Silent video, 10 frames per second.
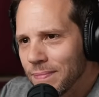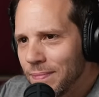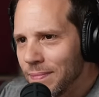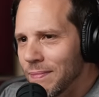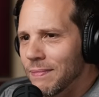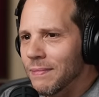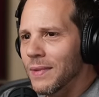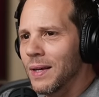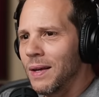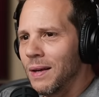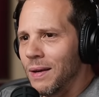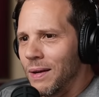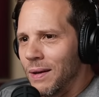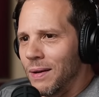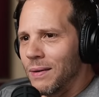
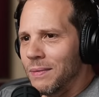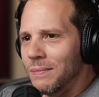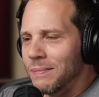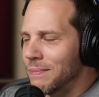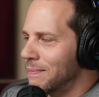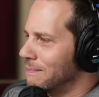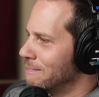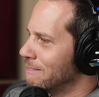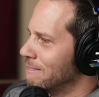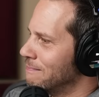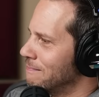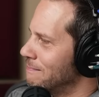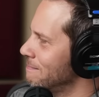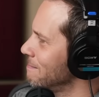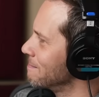
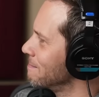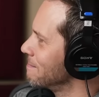No one is speaking in this clip.